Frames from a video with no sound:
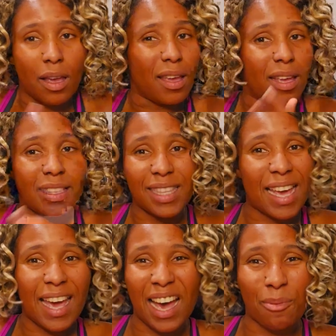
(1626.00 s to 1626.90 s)
isn't
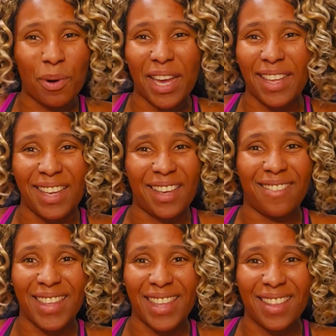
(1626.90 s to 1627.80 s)
that kind of breaking
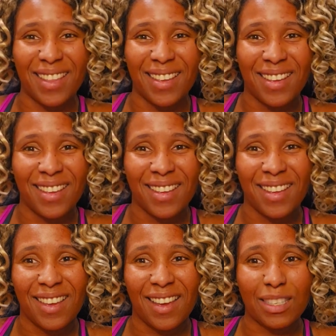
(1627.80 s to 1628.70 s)
even?
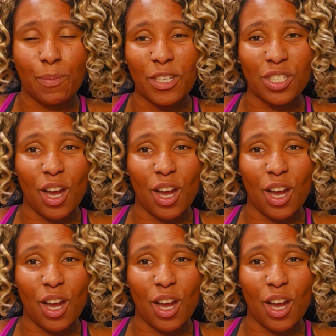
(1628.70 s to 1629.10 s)
Especially